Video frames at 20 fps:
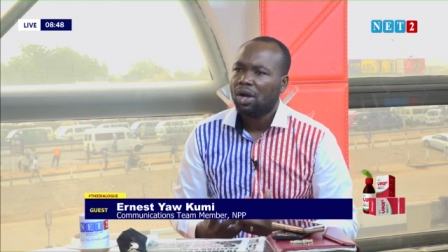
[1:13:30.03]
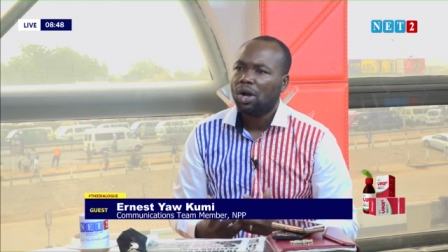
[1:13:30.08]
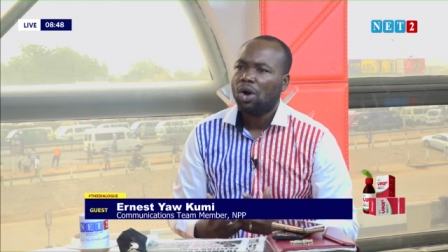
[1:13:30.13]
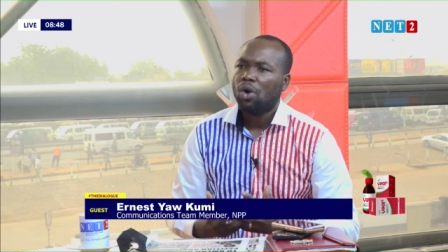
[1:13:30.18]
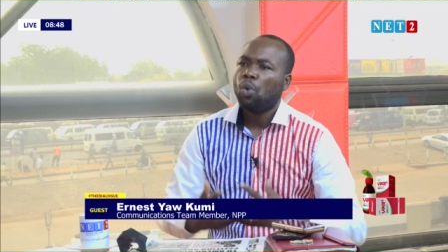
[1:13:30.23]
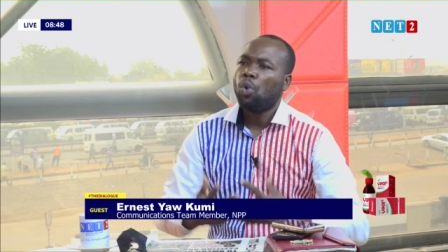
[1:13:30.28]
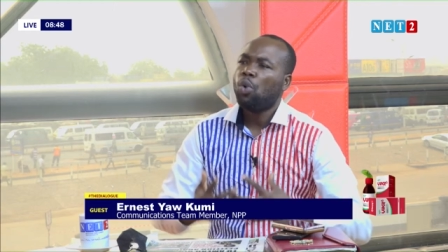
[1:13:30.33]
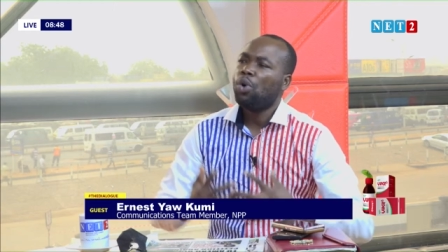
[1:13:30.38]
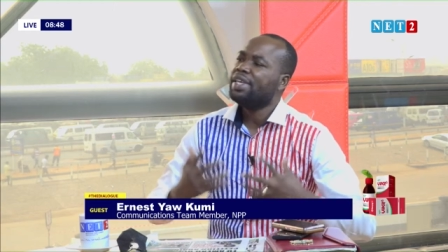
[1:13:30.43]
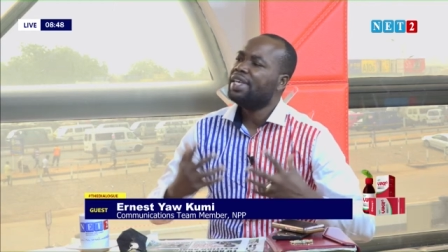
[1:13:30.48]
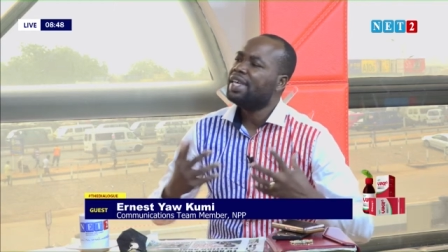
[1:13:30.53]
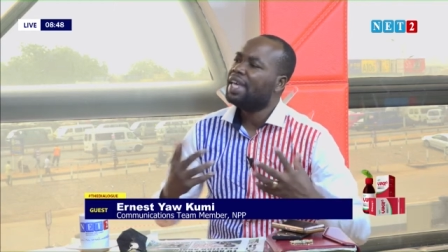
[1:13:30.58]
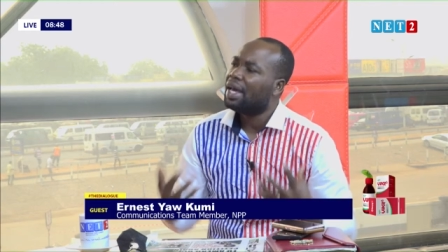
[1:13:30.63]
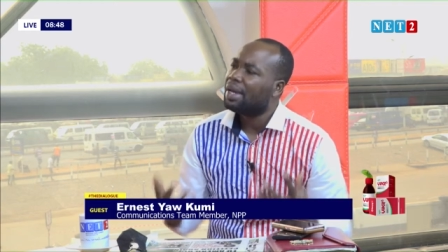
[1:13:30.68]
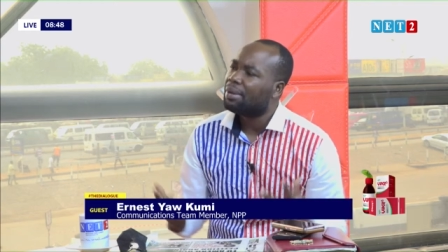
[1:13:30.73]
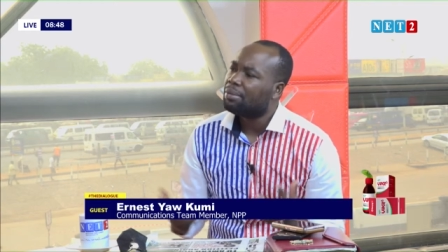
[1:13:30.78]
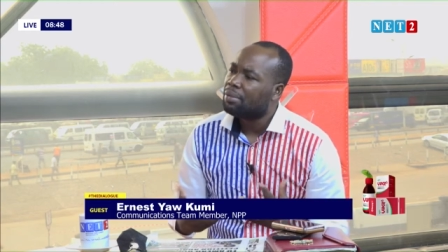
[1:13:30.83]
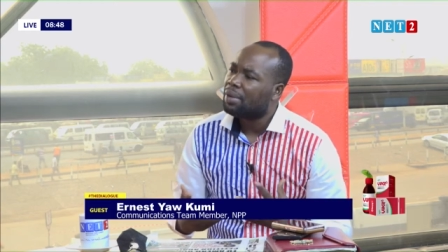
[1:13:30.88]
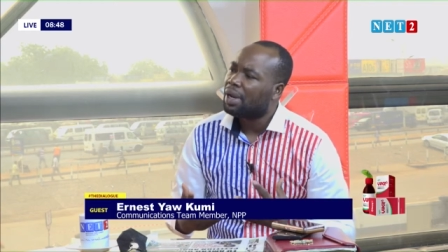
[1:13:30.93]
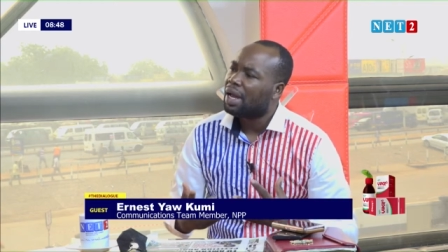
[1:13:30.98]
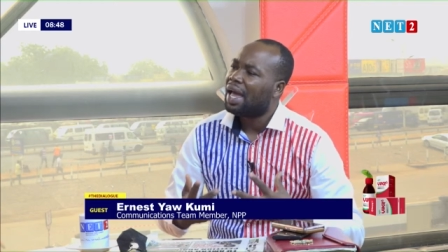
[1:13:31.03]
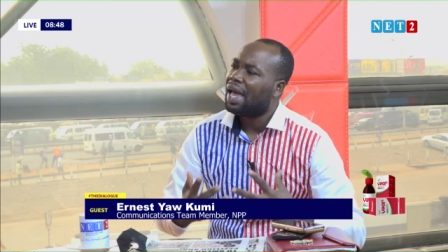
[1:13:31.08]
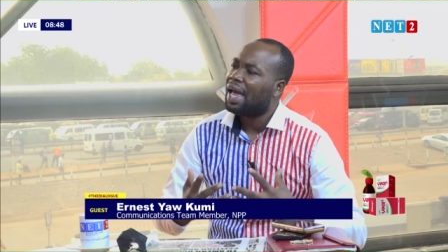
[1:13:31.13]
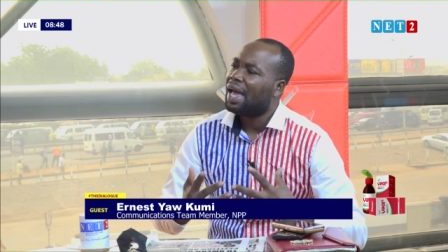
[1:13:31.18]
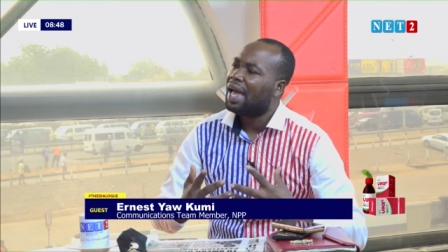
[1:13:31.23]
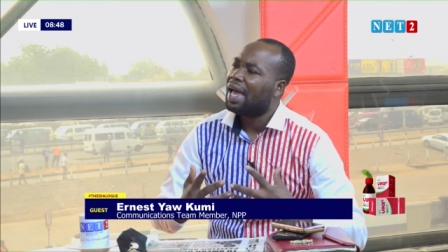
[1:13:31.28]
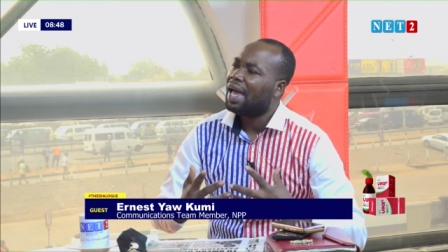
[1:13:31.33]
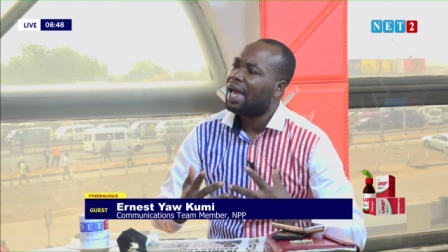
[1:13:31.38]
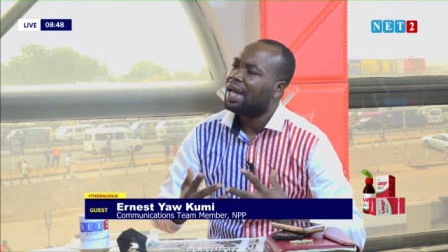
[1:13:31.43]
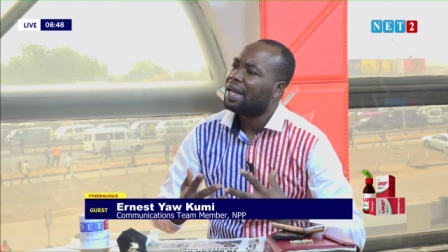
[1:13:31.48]
won't yet.
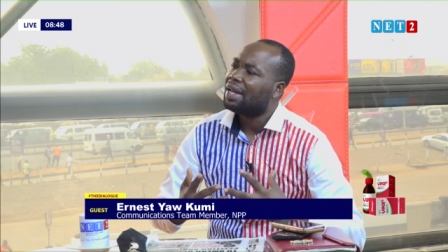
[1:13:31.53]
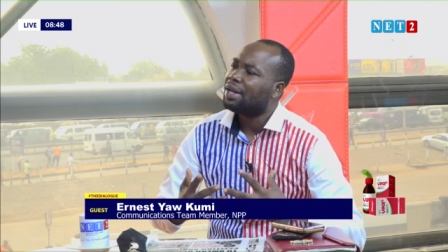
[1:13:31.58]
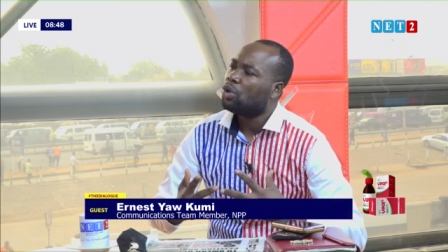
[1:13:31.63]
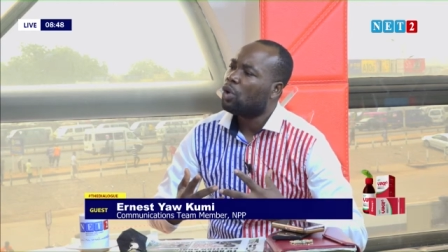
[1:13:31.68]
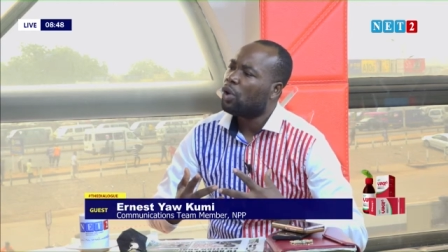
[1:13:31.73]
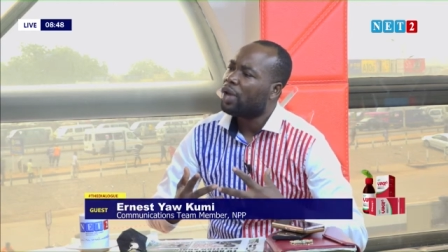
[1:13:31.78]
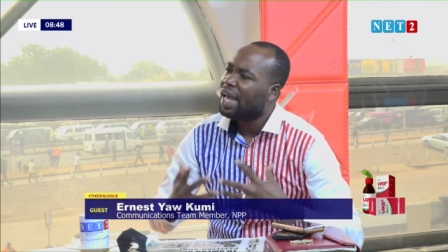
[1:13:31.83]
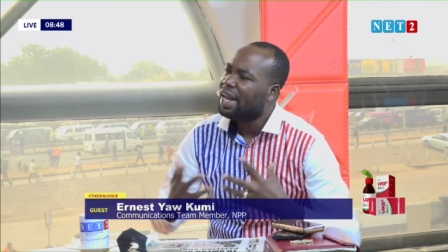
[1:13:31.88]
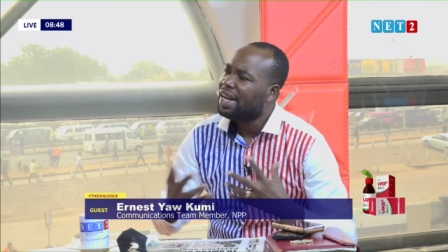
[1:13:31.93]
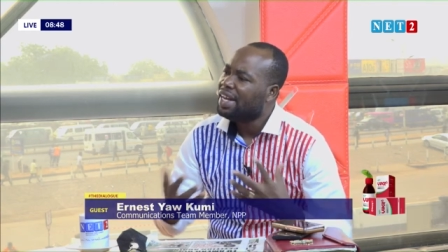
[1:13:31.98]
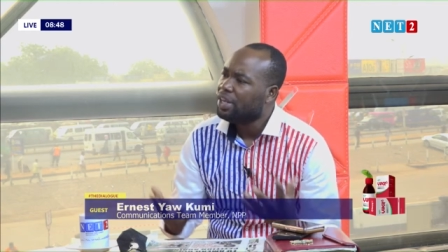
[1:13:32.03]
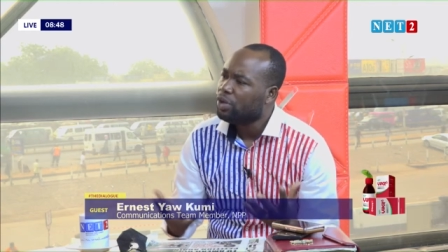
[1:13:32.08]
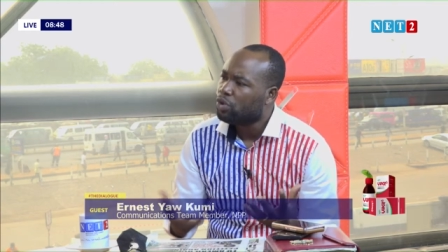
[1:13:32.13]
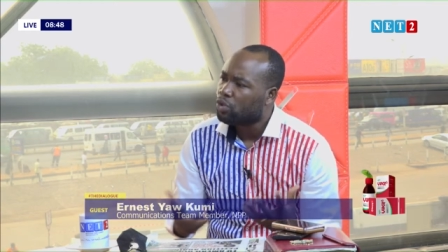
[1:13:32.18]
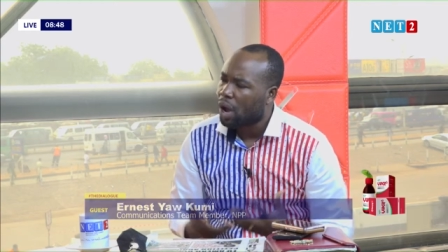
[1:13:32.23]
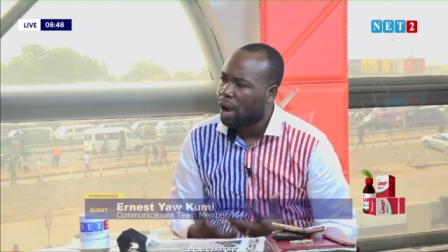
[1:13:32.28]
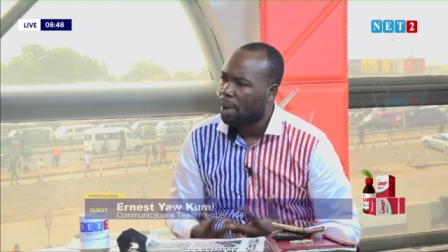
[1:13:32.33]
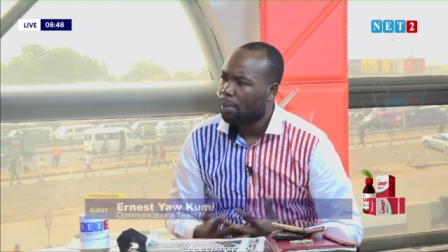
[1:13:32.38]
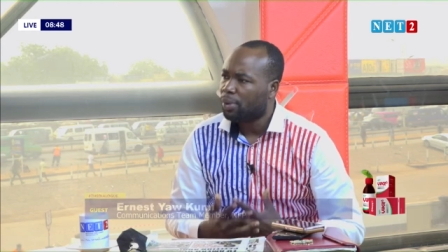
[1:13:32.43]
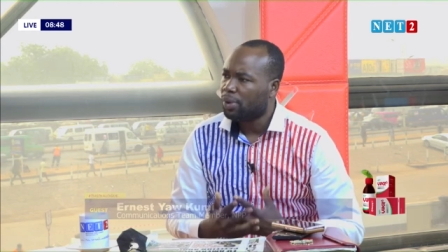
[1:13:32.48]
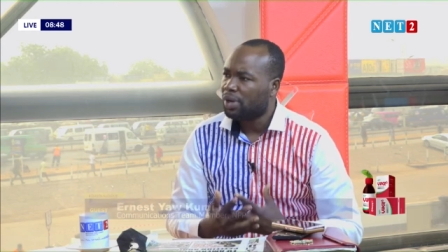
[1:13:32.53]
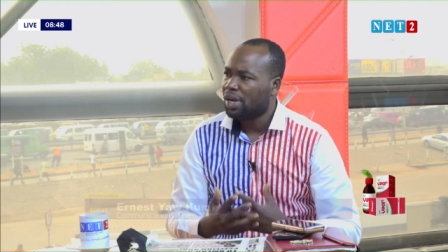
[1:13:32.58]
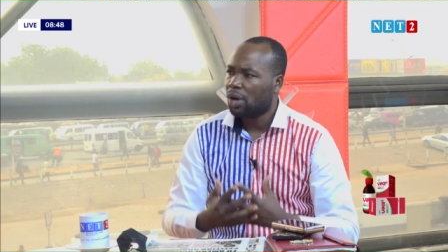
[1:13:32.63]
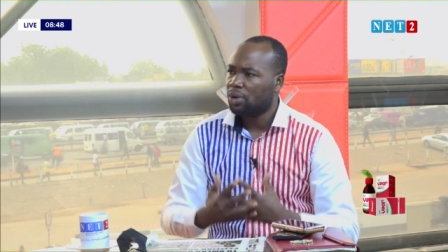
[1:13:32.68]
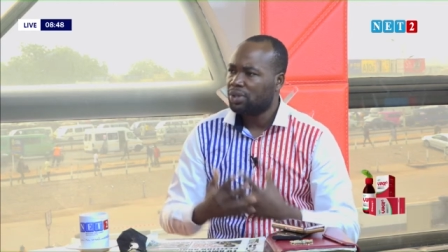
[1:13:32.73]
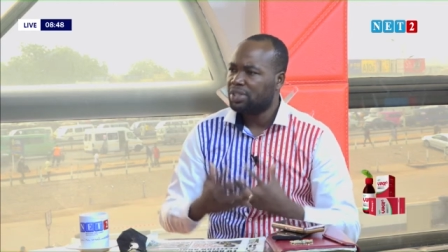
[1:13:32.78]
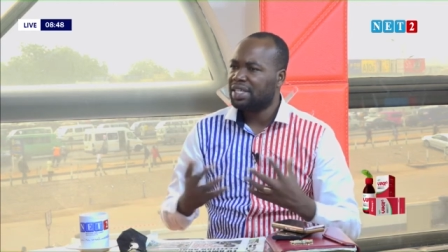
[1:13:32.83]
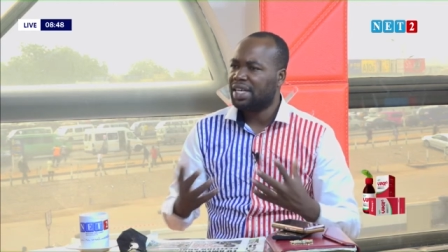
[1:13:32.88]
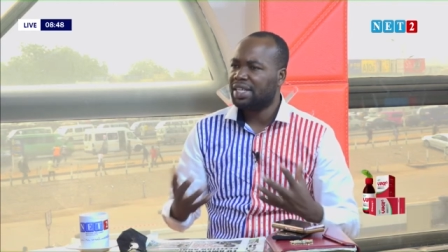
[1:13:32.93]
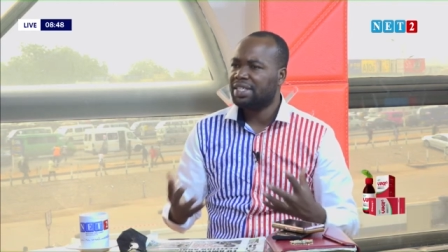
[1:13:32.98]
Lawyer ni crampo now
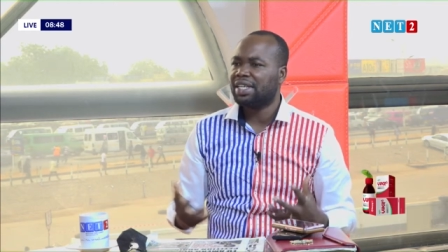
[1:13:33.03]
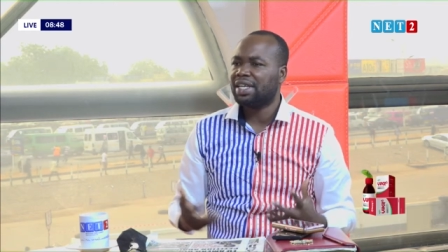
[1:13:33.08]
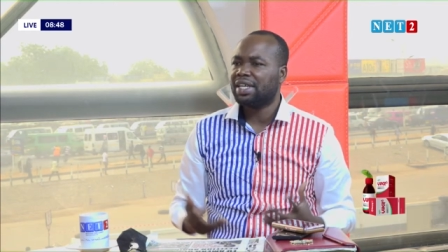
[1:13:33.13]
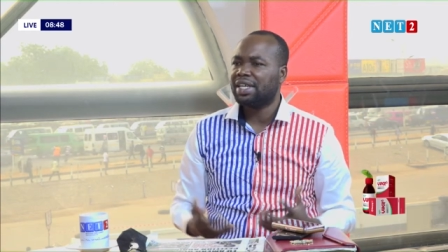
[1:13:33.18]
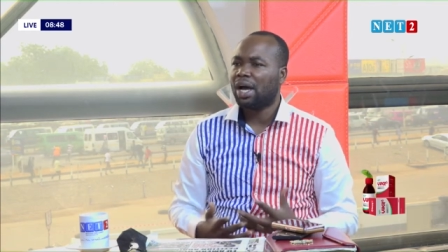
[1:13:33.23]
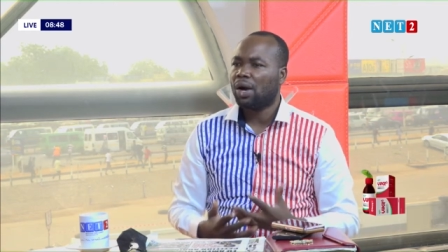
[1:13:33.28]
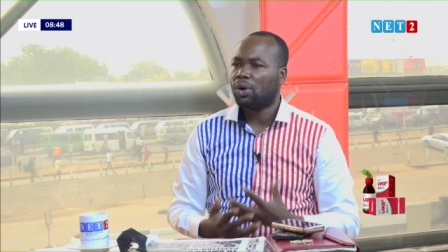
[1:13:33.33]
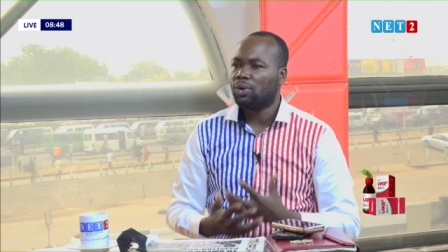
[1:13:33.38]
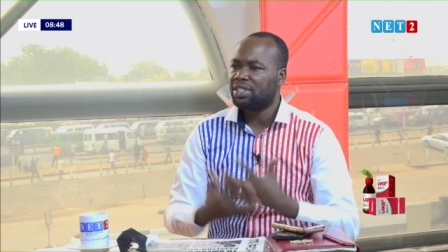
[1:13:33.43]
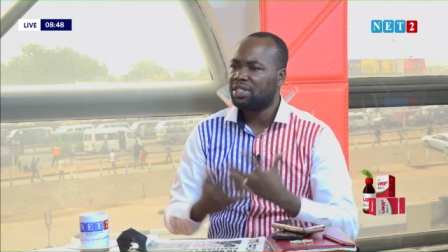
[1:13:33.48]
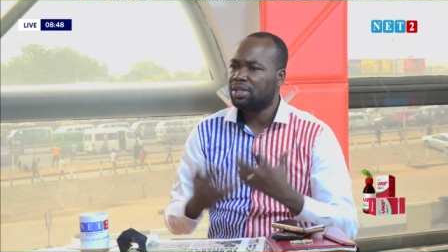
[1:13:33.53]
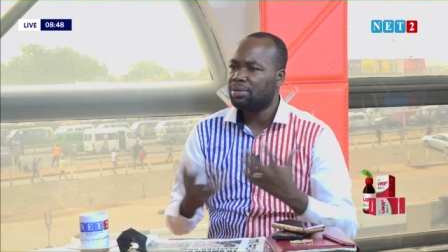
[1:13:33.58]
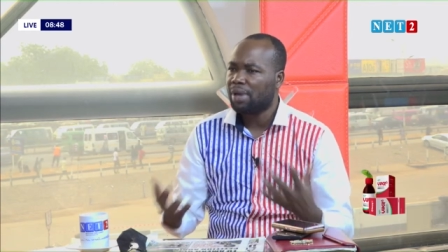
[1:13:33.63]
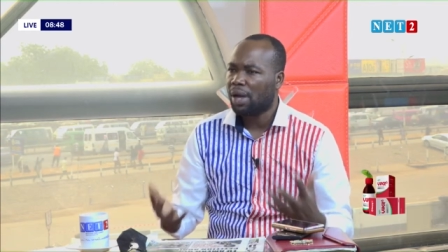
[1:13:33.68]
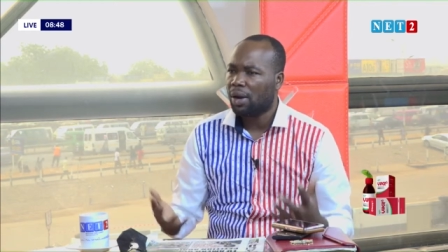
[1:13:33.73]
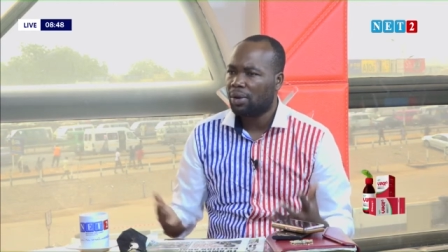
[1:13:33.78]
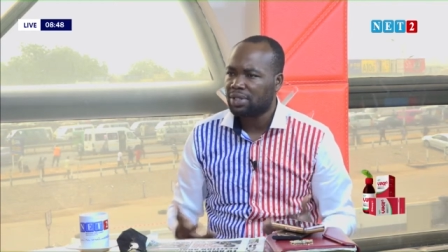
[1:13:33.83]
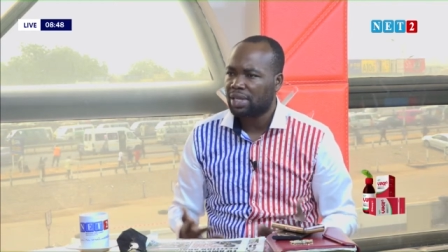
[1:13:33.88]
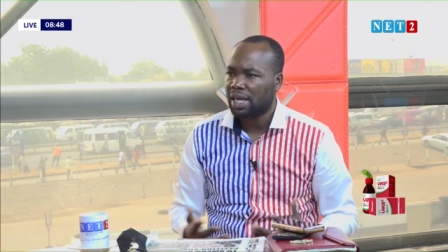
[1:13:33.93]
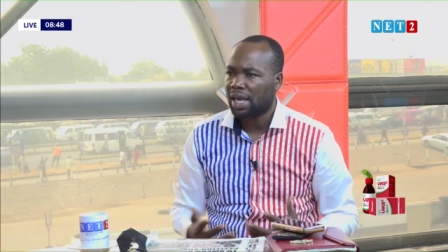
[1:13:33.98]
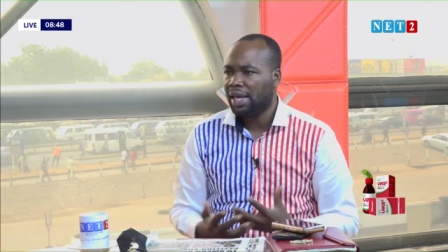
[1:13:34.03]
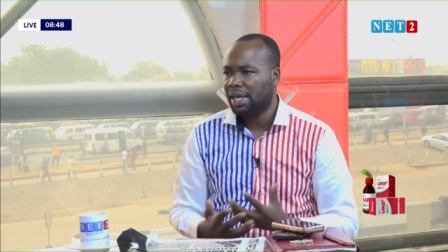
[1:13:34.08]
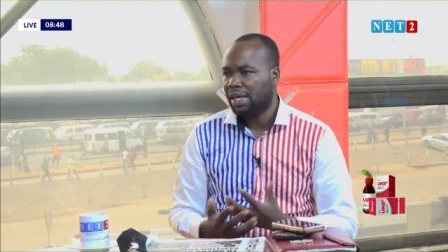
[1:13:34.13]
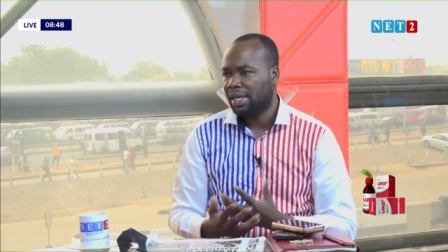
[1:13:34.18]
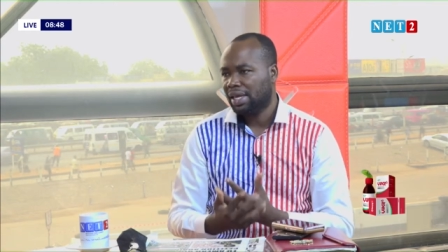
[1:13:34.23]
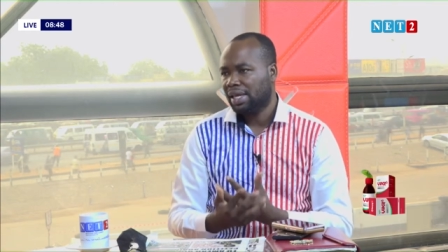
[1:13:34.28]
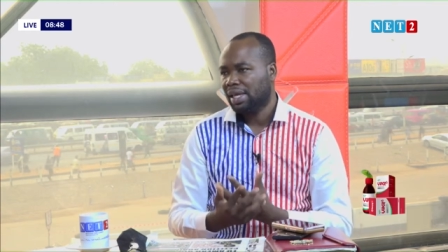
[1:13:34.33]
TH now TV and say hey